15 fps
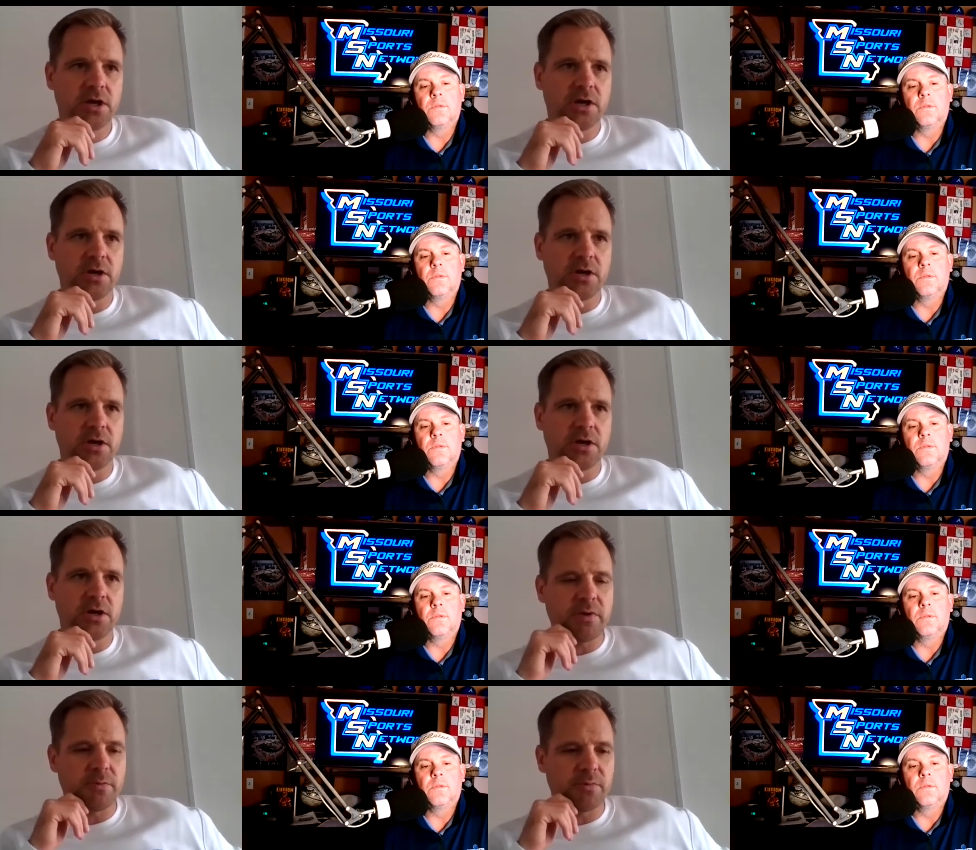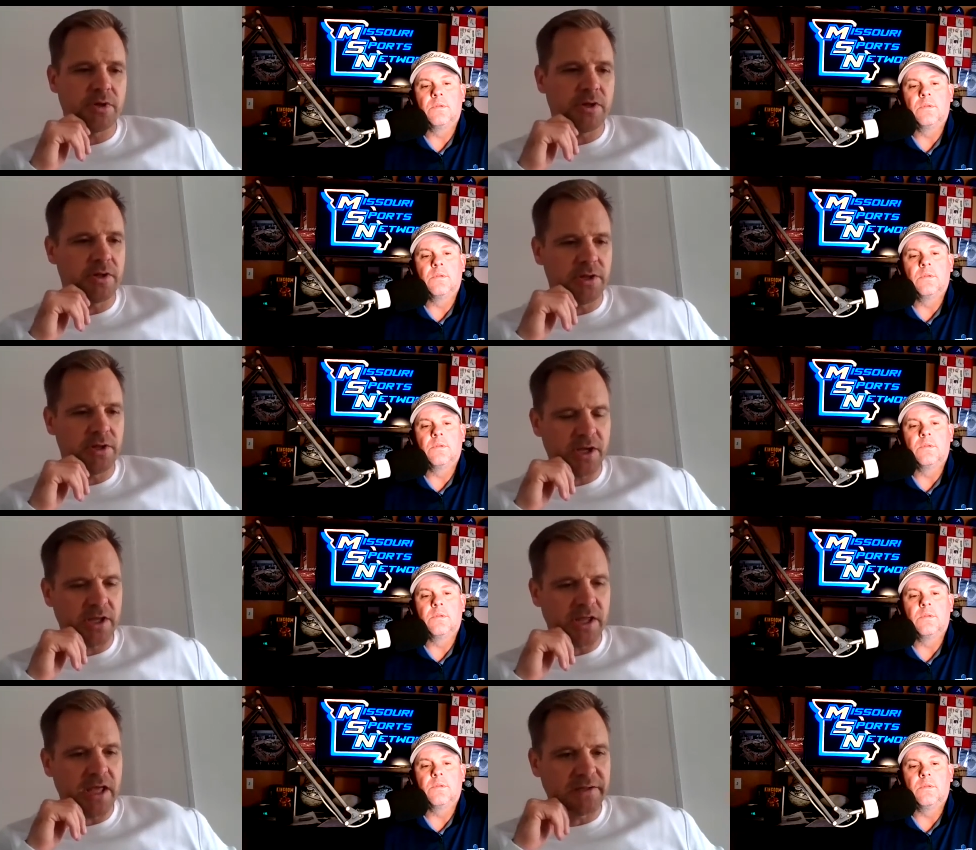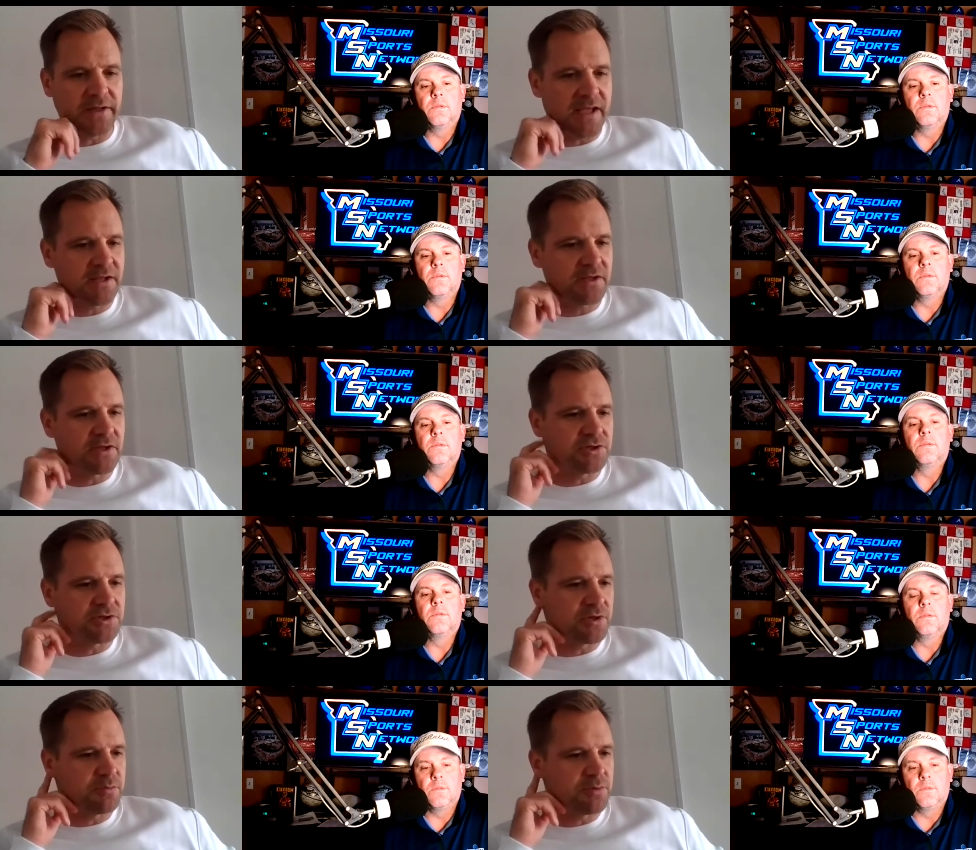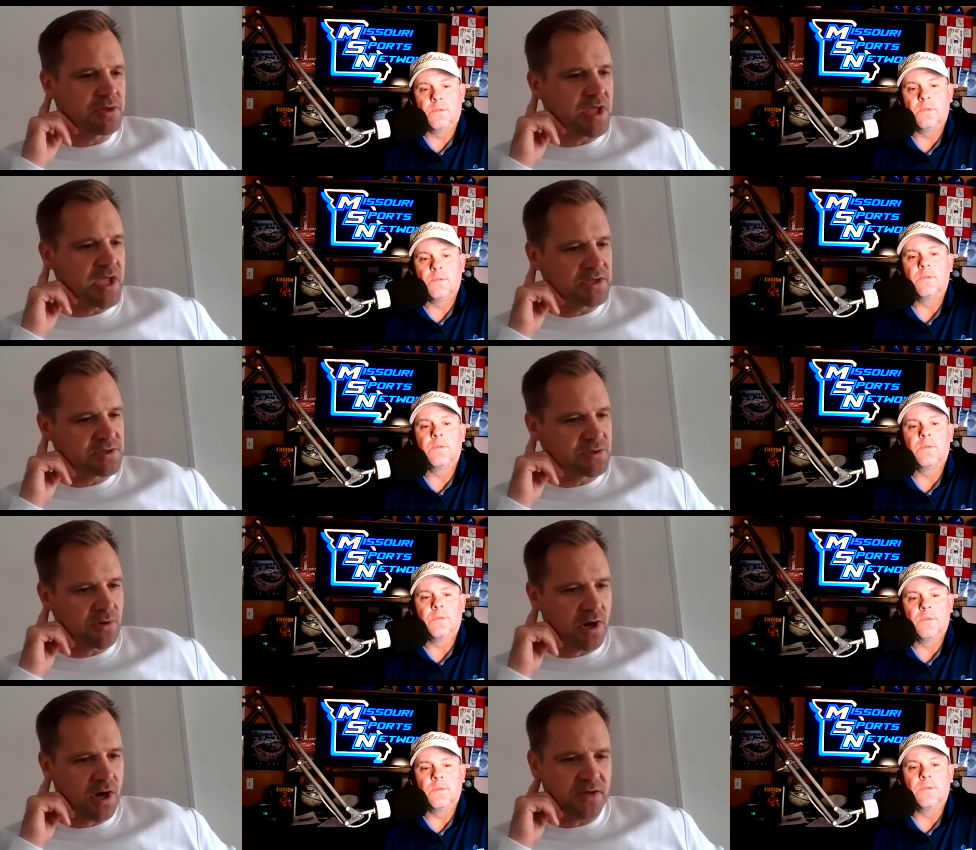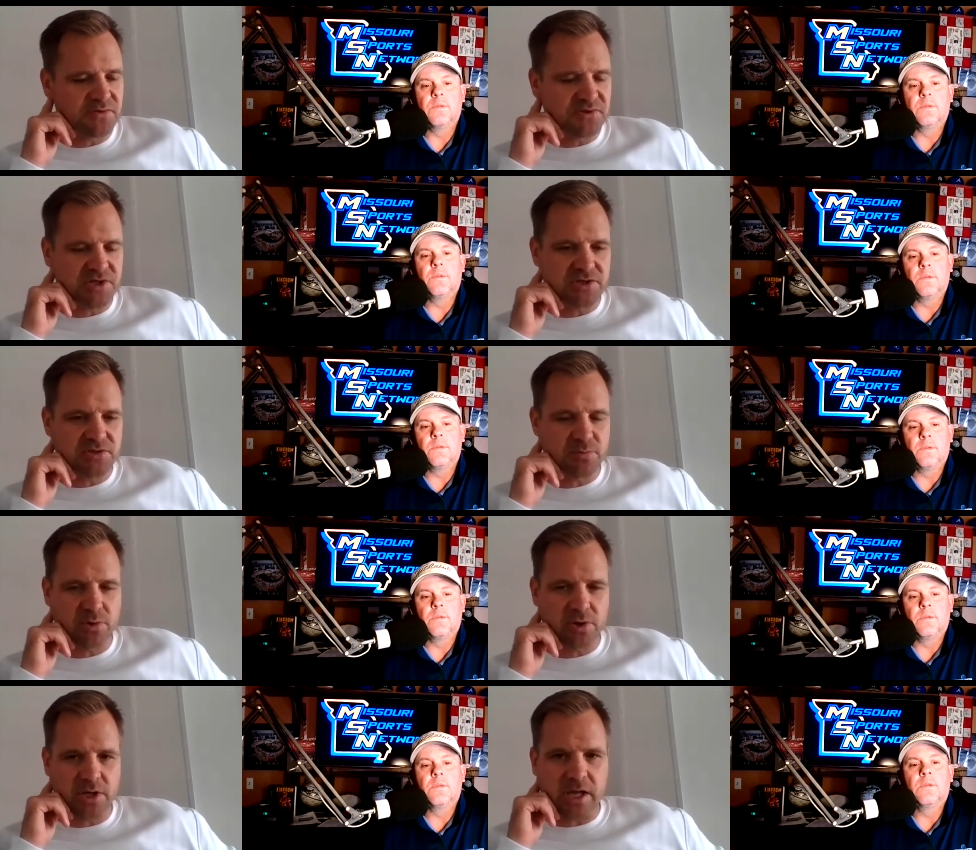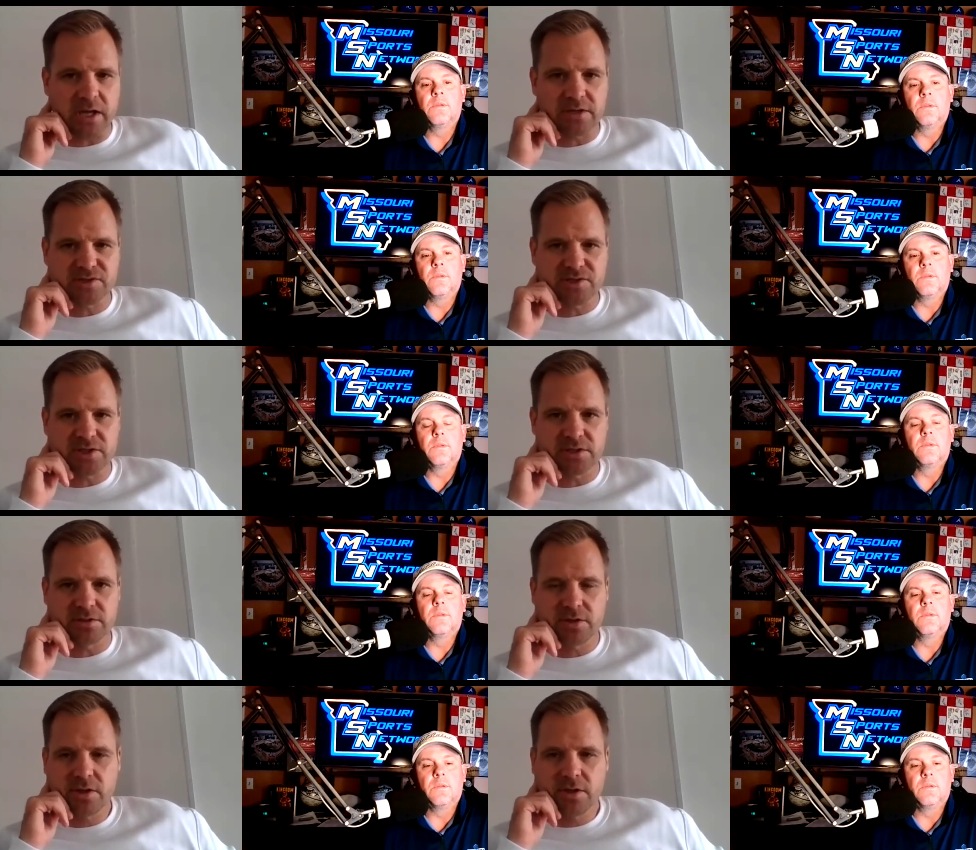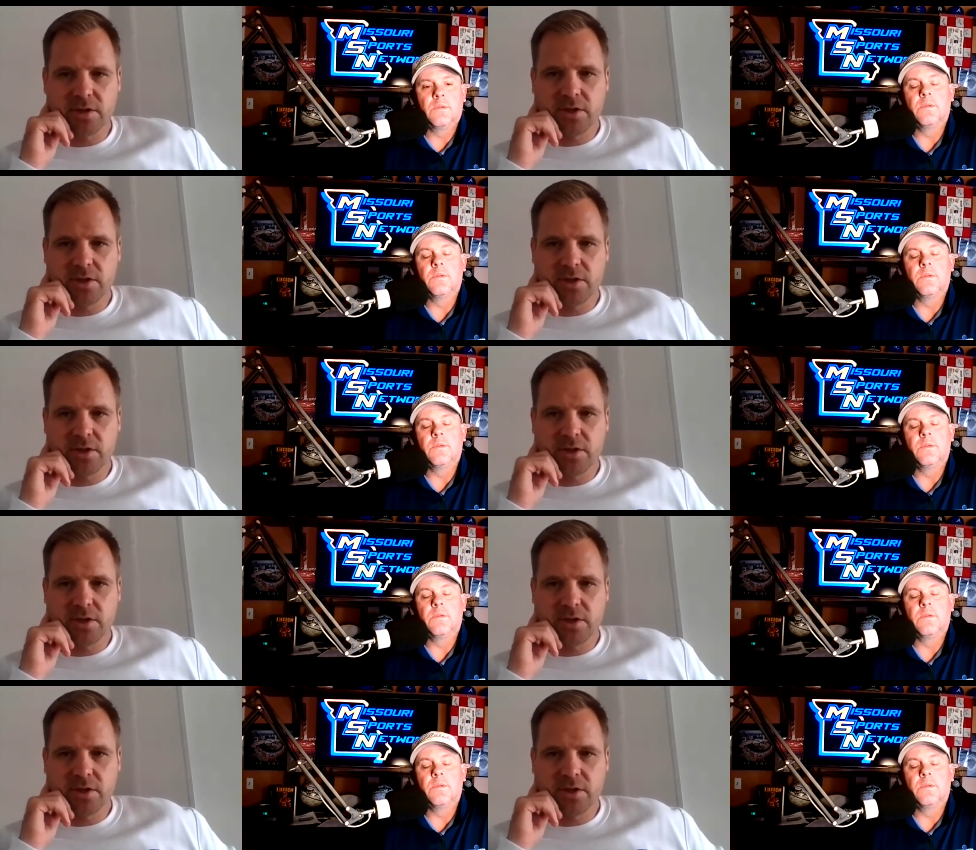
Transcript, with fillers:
Speaker 1: Um, we've been really lucky. I'd like to attribute that to our offseason workouts and